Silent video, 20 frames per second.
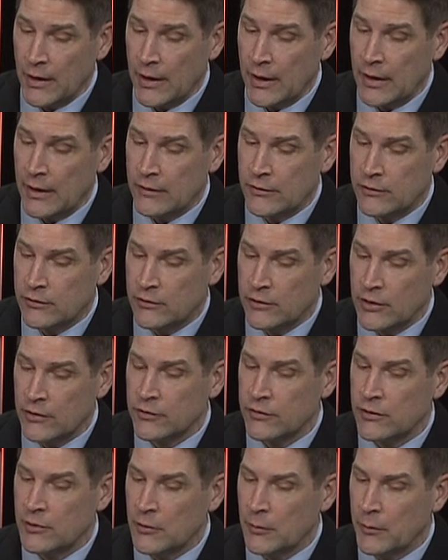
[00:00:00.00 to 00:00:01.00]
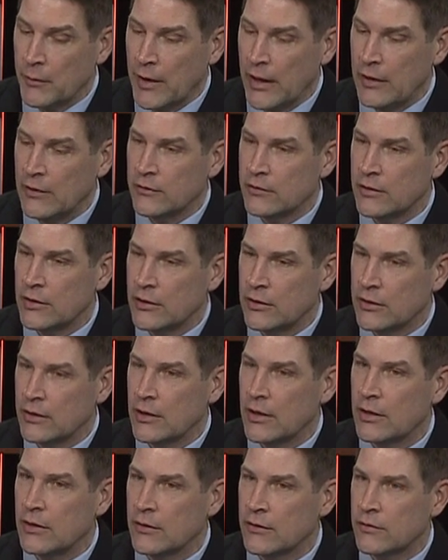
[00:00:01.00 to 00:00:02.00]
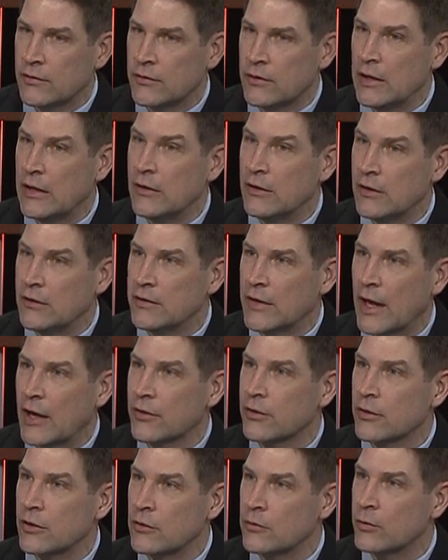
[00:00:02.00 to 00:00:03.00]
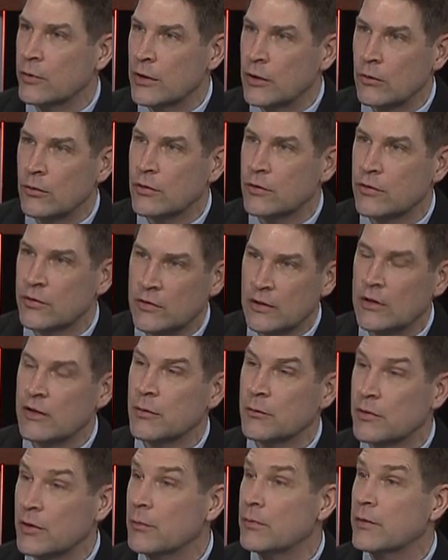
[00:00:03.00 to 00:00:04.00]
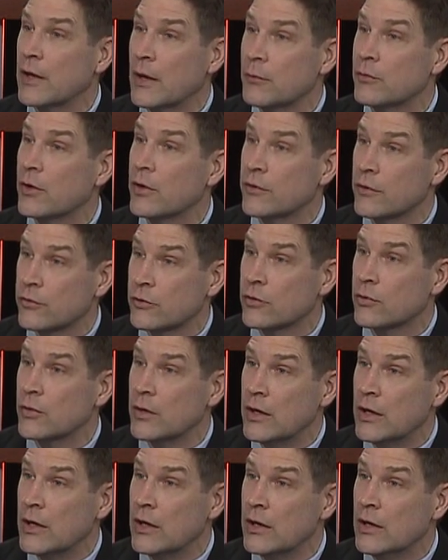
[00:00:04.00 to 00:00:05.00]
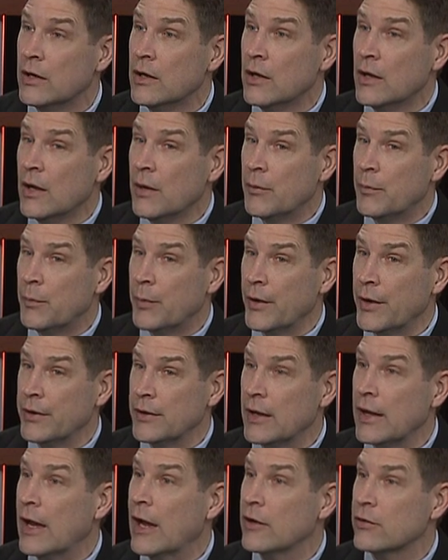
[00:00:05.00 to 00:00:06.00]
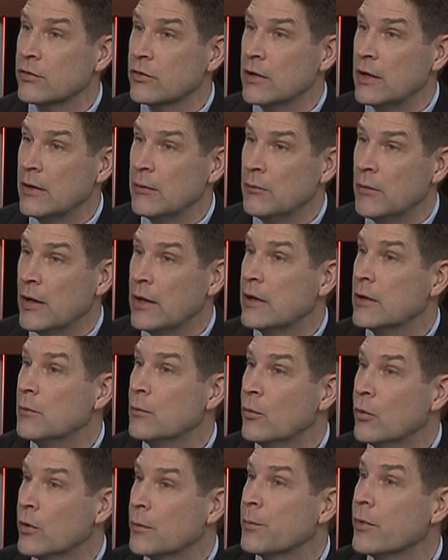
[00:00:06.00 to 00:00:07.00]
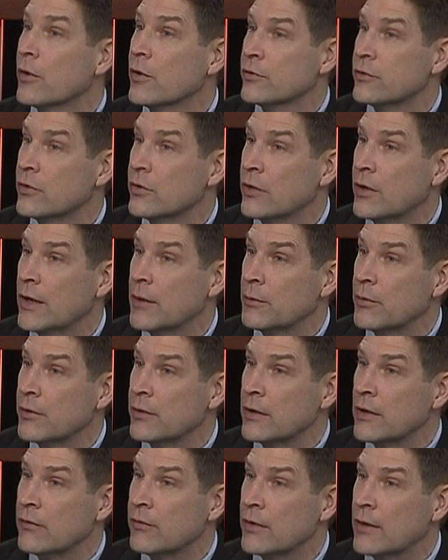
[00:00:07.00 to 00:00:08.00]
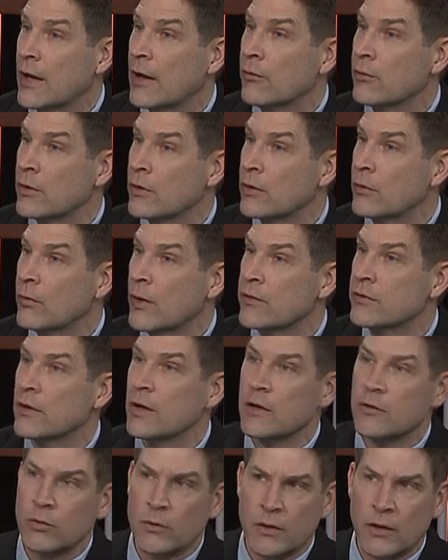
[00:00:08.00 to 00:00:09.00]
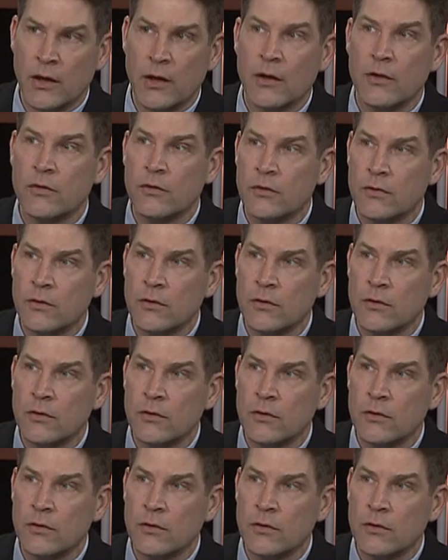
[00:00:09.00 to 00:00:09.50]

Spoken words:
it's just an amazing thing to see these athletes where you just see them sometimes on the screen, but they actually make it more personal, I believe, and that really resonates with kids.